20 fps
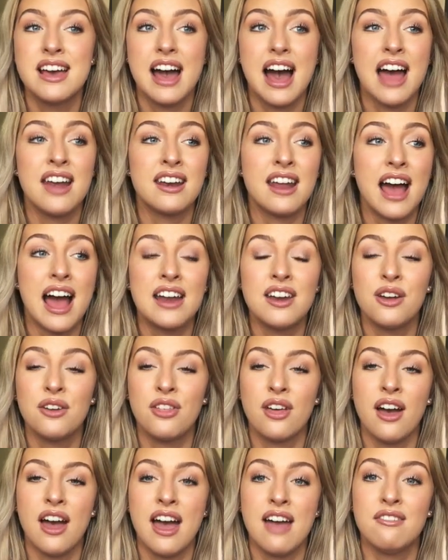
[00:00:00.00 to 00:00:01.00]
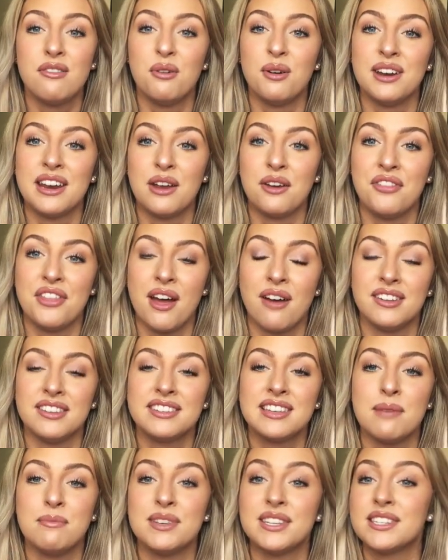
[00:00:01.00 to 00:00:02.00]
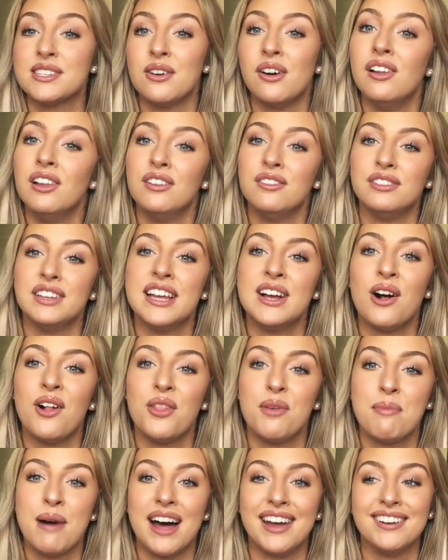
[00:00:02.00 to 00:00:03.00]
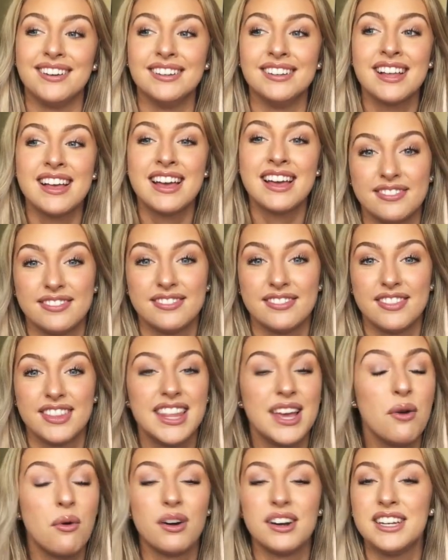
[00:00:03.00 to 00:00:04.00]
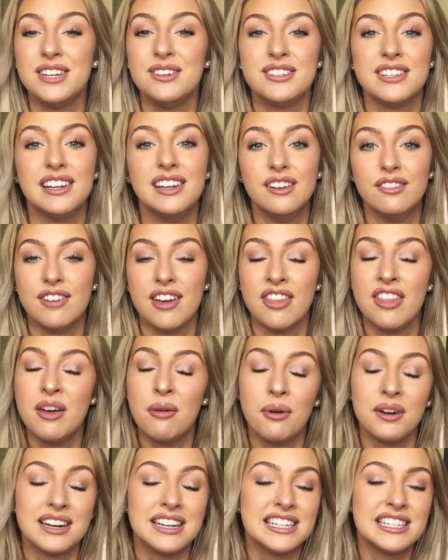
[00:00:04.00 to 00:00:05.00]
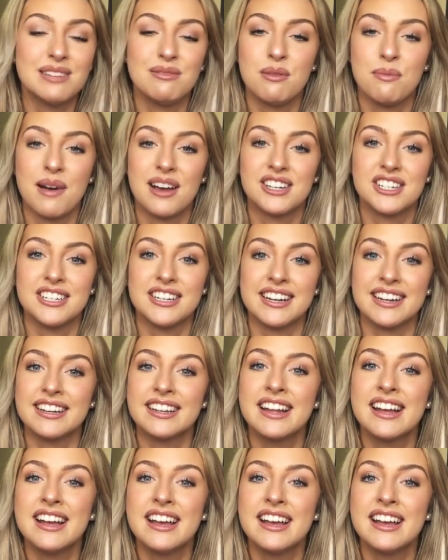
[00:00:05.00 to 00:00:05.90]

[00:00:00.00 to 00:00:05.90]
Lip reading: And I know that everyone here at the RNCM is so lovely, all the panel. They want you to love it, they want you to be passionate.